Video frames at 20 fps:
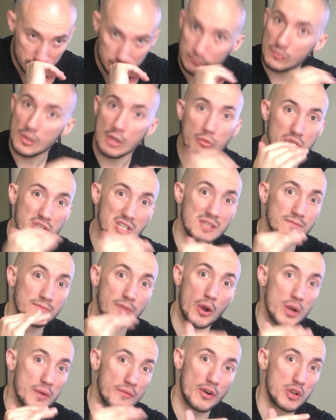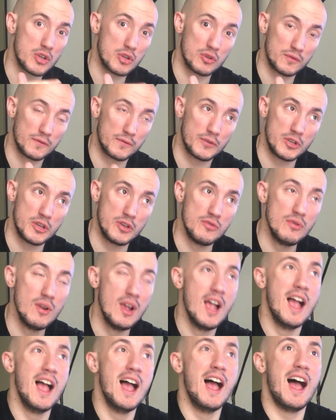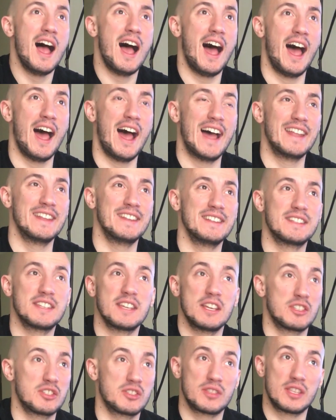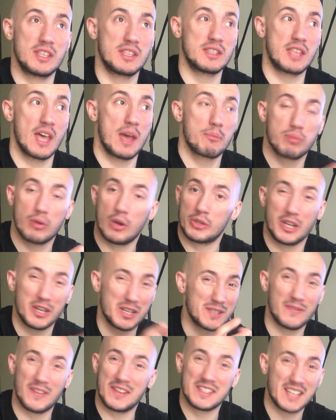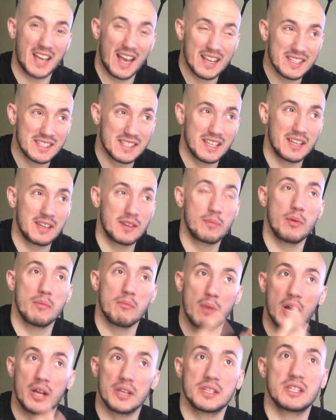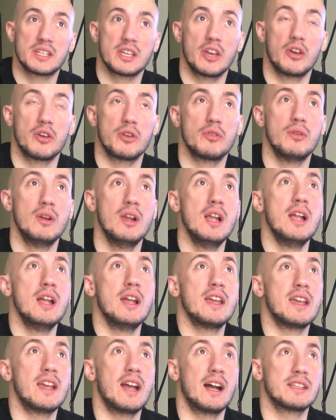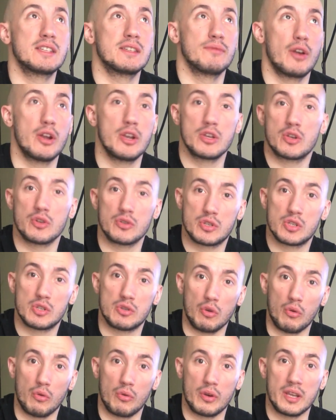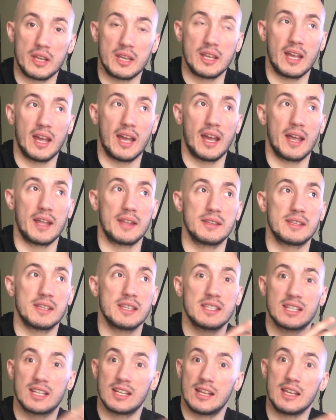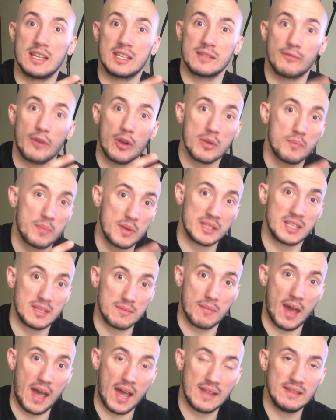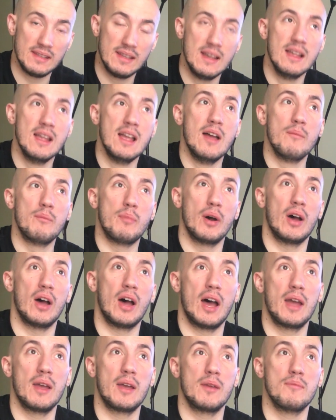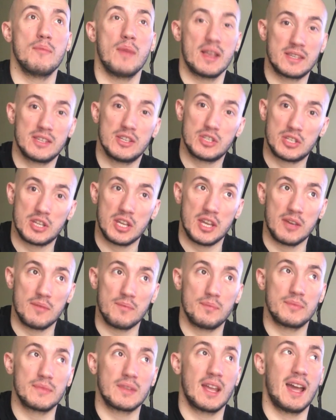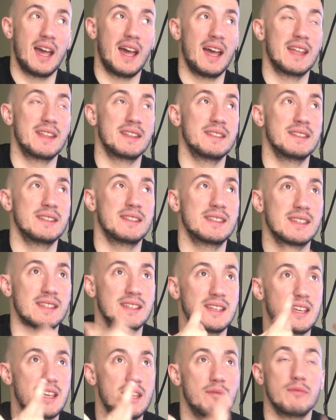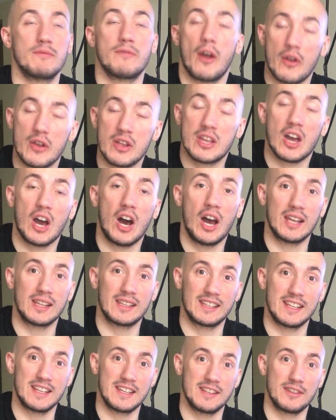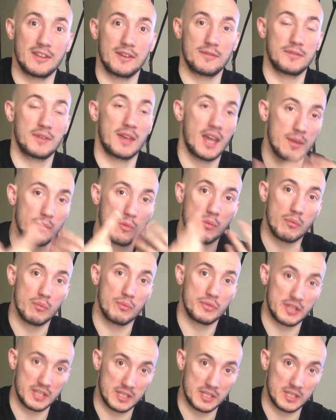which is very, very good for you. And their product's fantastic. But Marcio, he has a very good story, and he's a very busy man. But I messaged him, and he very kindly enough came on this